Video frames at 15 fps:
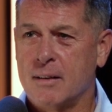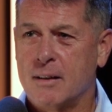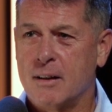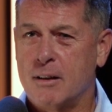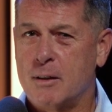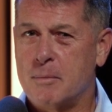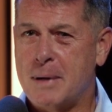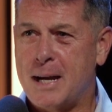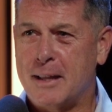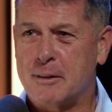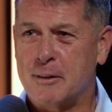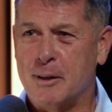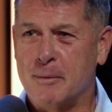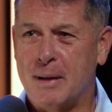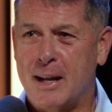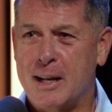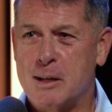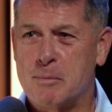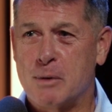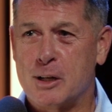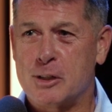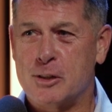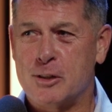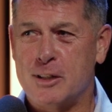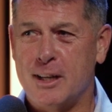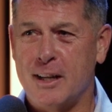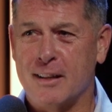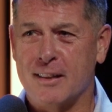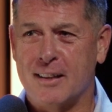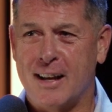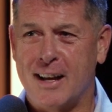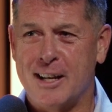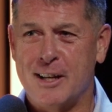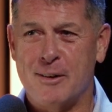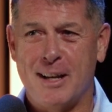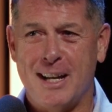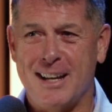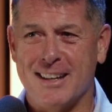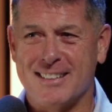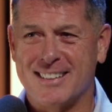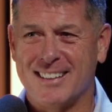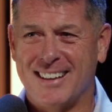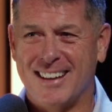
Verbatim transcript: go to the bathroom? How do you brush your teeth? How do you eat?